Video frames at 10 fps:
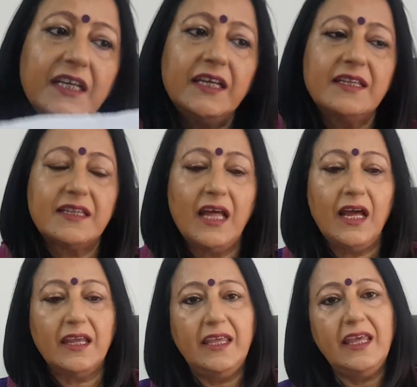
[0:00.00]
is
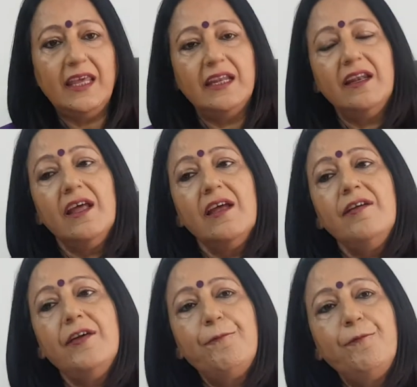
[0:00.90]
again
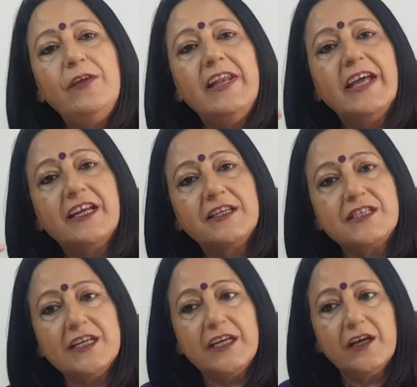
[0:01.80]

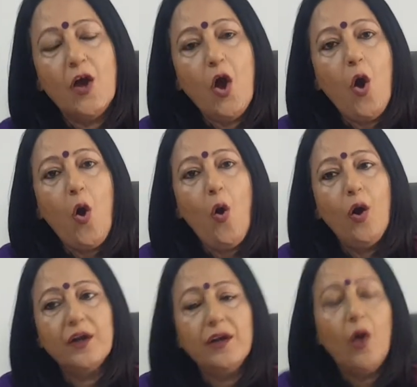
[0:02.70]
reflecting
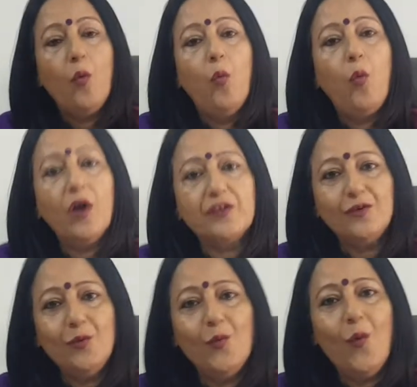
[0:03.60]
on what
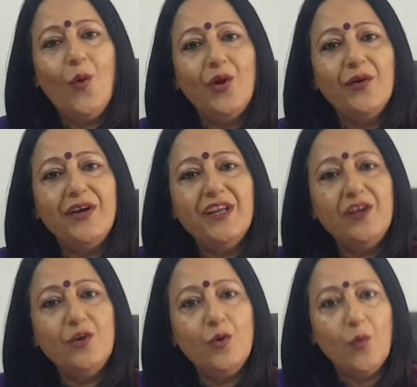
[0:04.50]
you already
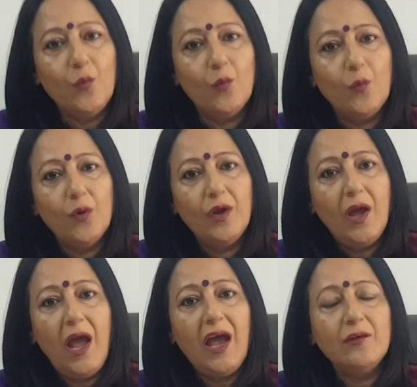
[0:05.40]
know
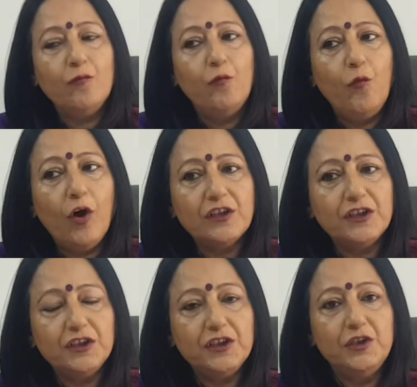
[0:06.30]
and
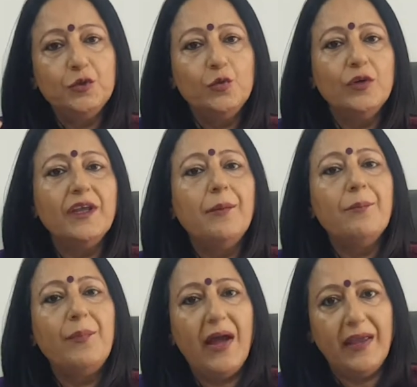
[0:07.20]
what you
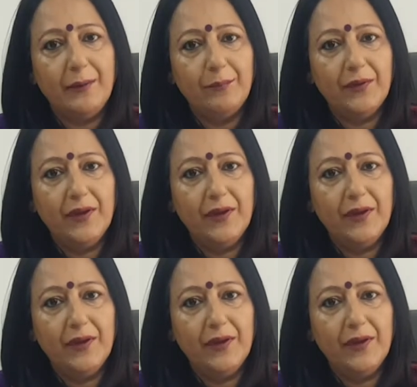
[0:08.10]
imbibe.